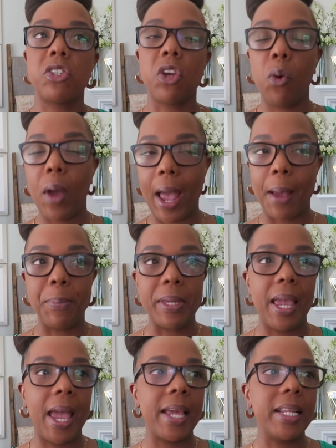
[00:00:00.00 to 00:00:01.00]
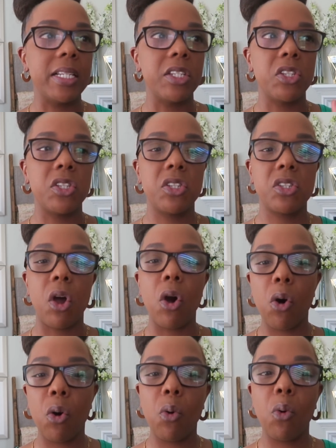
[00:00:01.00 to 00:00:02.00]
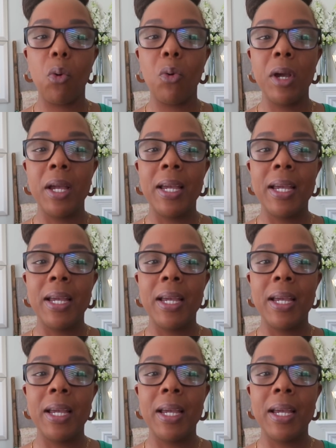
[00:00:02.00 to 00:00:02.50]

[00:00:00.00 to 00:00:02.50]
so happy at and so